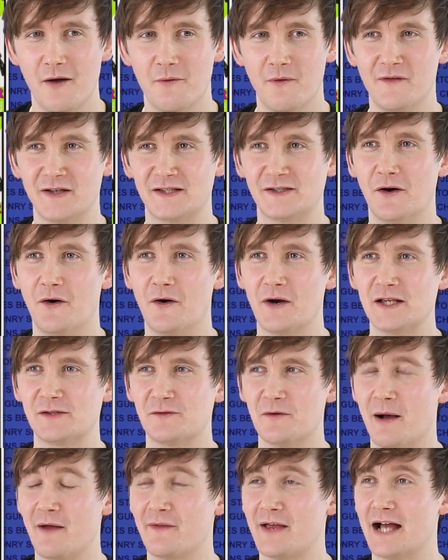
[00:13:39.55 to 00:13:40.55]
where they're talking
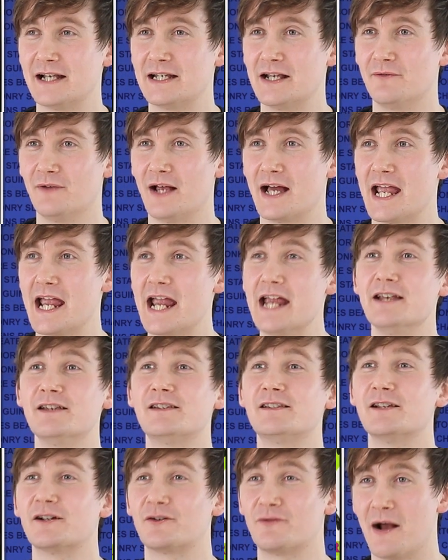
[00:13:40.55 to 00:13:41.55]
to him about the idea of
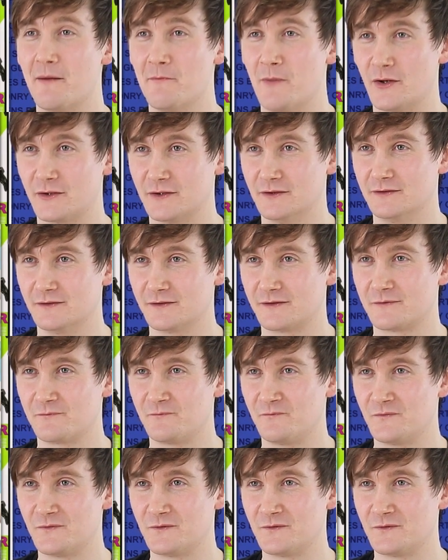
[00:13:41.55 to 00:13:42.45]
Instagram models